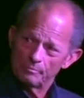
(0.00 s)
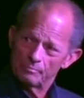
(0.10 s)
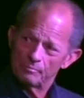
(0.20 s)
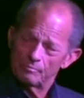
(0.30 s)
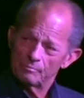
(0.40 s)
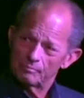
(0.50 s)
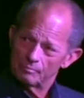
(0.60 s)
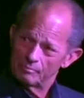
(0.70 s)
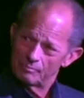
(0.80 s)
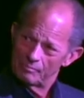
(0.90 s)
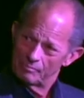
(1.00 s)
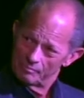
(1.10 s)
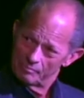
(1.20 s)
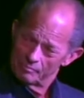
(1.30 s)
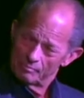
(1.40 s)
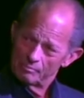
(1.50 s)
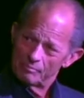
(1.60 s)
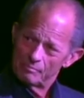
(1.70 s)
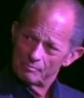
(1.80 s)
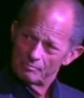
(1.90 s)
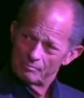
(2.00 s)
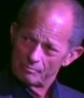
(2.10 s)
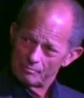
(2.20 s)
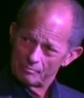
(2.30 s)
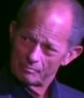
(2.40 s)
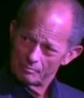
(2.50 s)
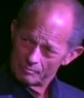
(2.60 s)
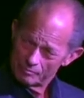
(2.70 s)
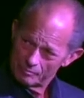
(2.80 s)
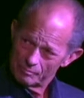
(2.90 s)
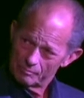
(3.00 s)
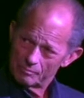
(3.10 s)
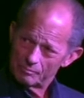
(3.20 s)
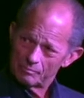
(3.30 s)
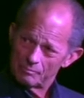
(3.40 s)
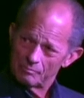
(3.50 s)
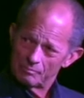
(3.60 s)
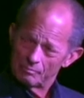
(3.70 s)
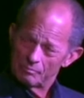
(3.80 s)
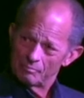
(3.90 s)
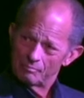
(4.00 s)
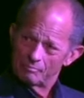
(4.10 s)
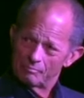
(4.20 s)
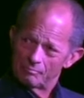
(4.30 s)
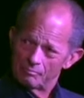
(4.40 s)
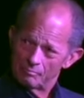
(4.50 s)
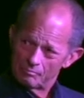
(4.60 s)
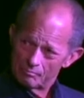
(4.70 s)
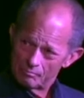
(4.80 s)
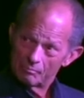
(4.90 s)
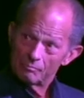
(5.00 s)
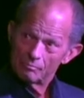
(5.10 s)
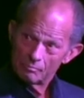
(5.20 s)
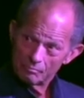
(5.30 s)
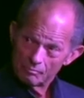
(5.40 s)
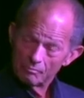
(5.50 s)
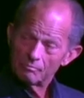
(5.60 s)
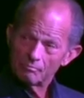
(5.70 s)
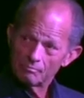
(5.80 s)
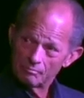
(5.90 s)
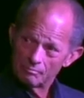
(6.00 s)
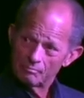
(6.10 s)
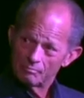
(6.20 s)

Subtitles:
No words are spoken by the person on screen.